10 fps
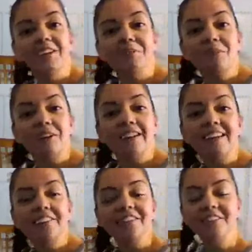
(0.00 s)
Good
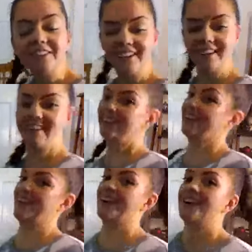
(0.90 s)
morning, everyone.
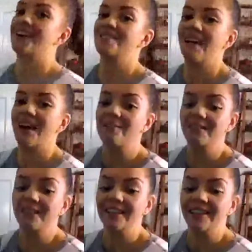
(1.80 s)
Um,
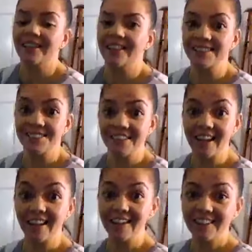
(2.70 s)
happy
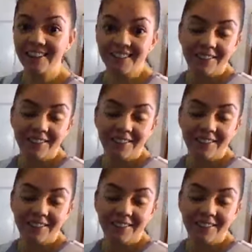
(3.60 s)
Thursday.